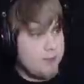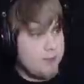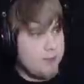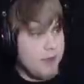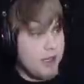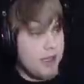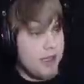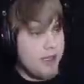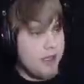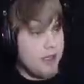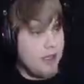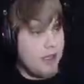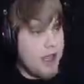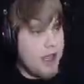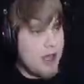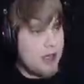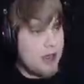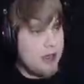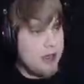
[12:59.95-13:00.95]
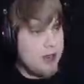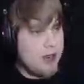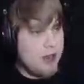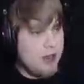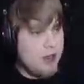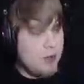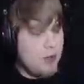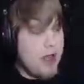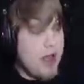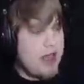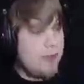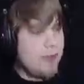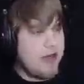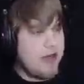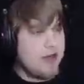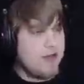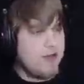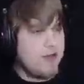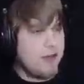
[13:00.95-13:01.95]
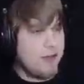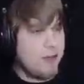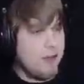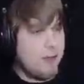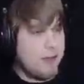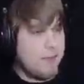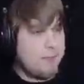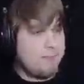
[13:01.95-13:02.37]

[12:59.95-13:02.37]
My god. Wait a minute, so...